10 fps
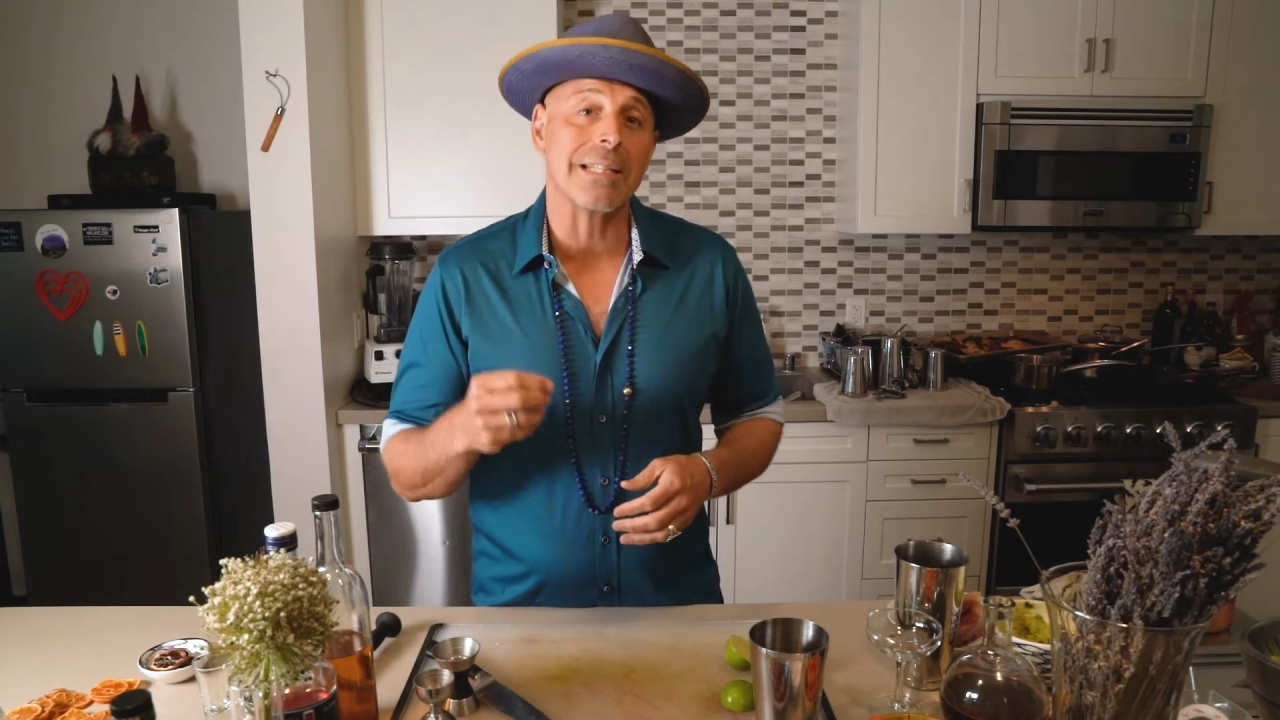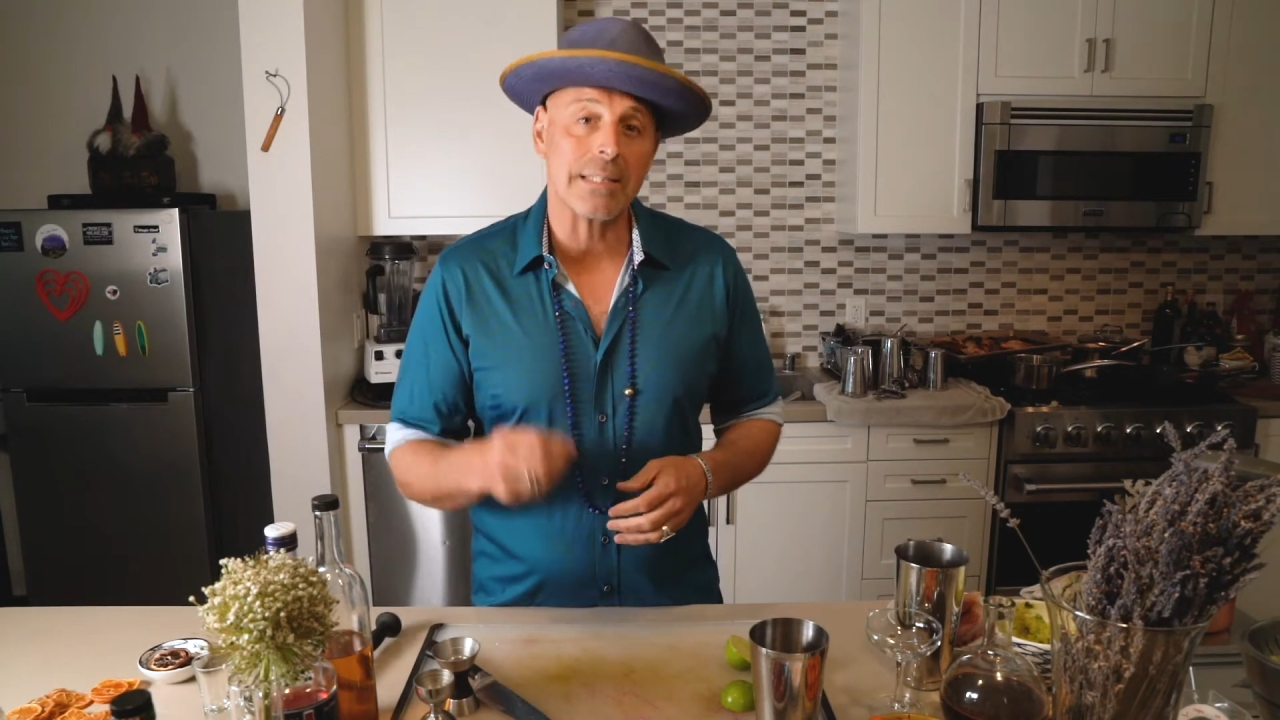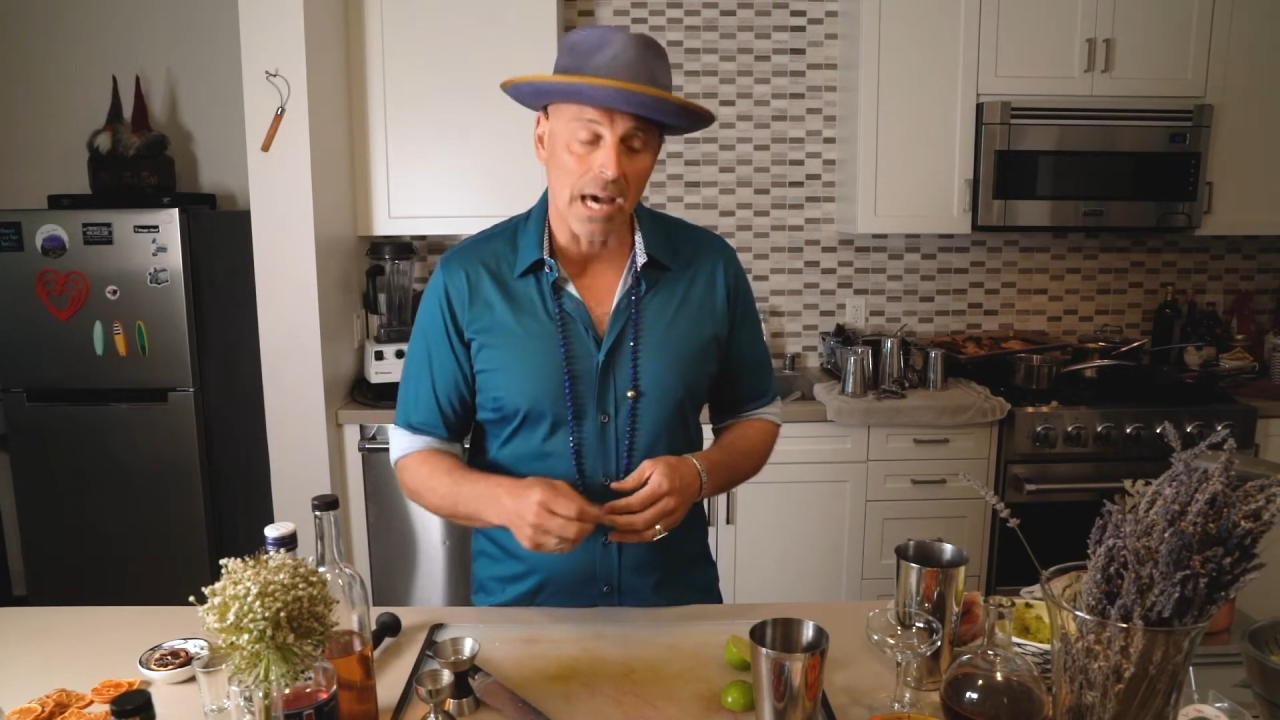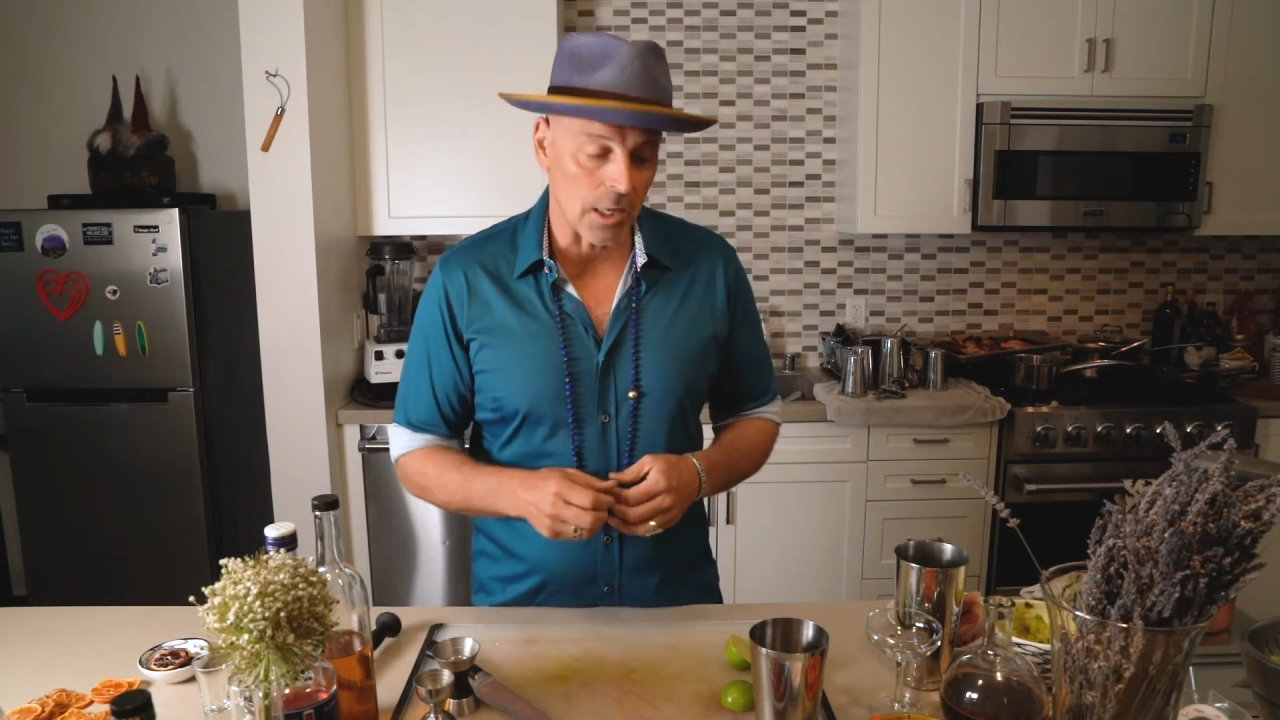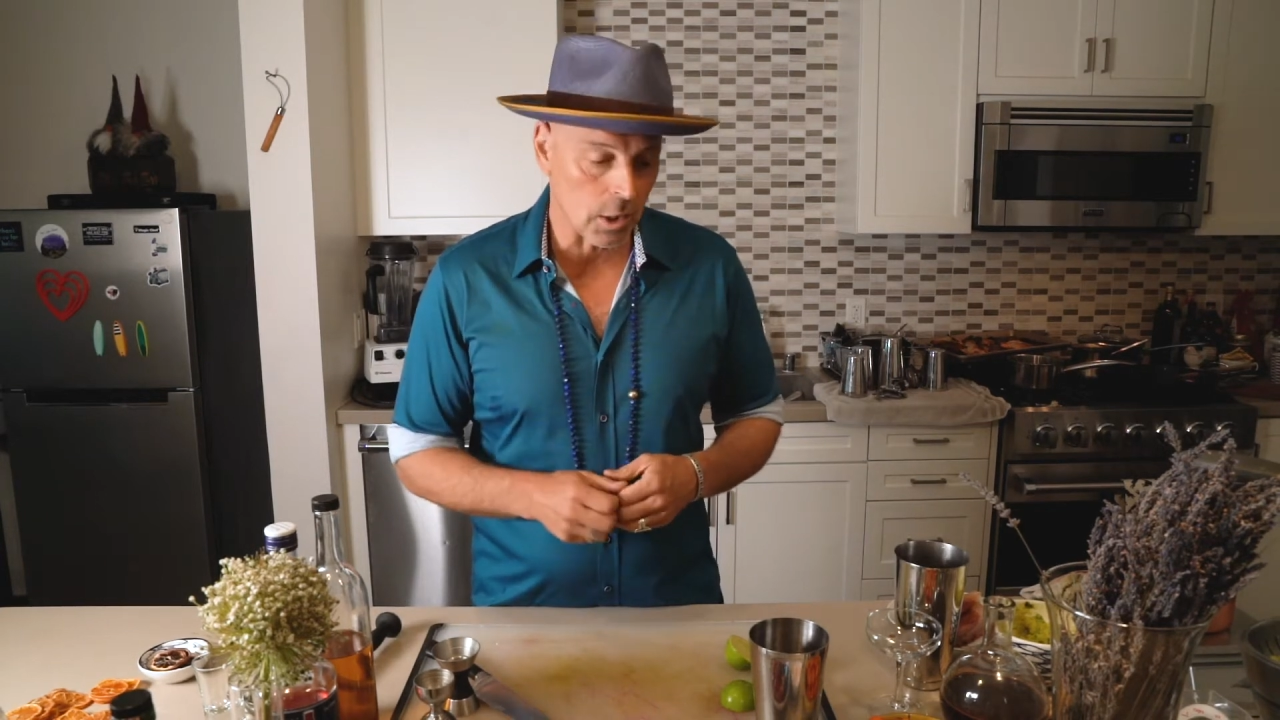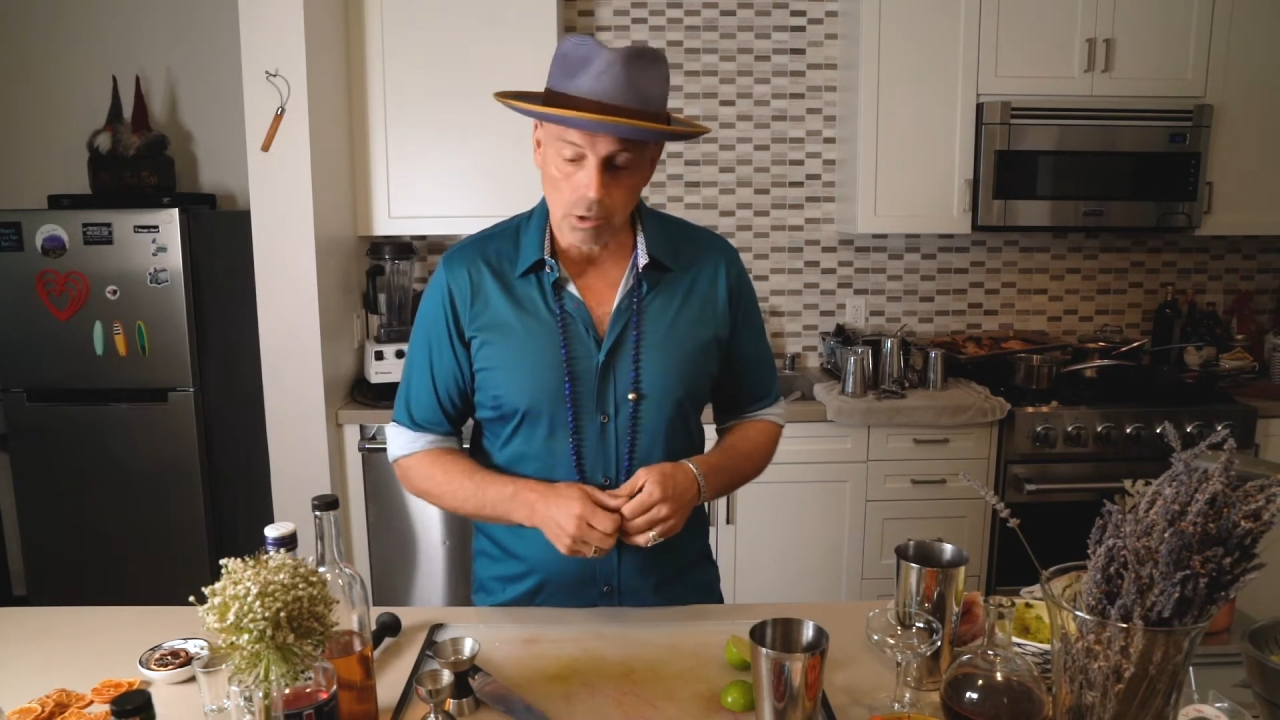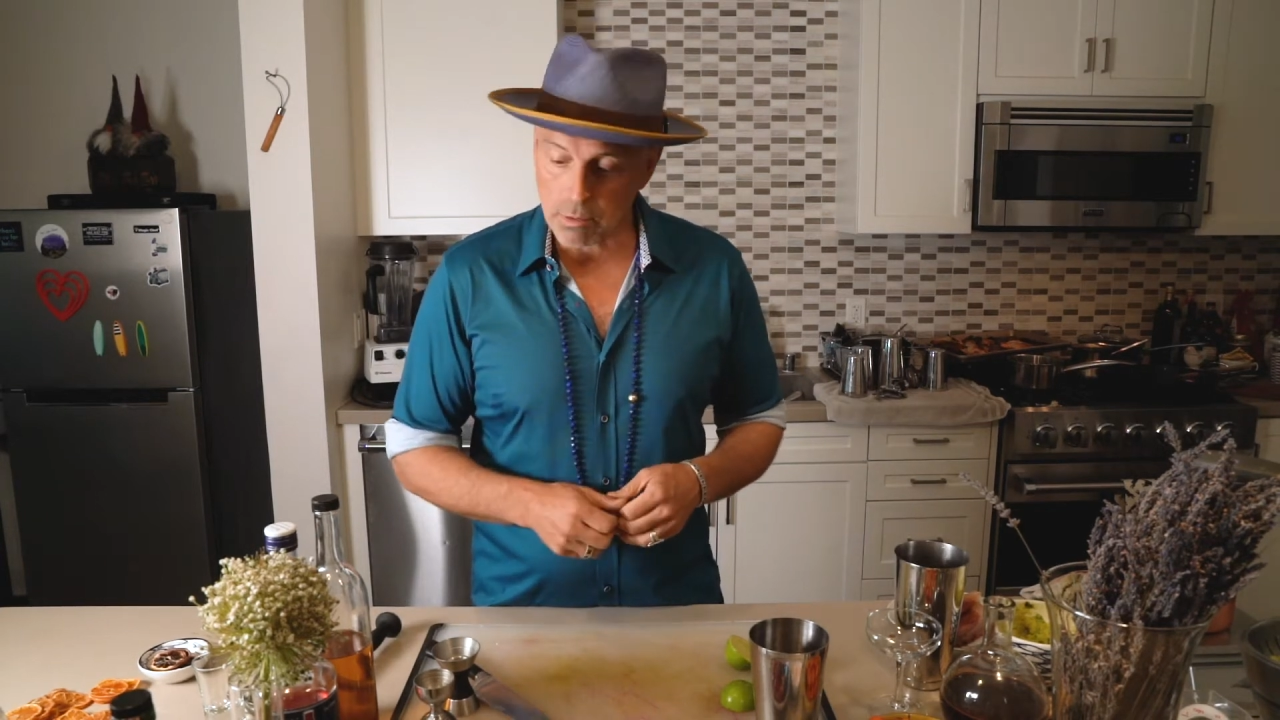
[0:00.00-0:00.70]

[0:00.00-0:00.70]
Italian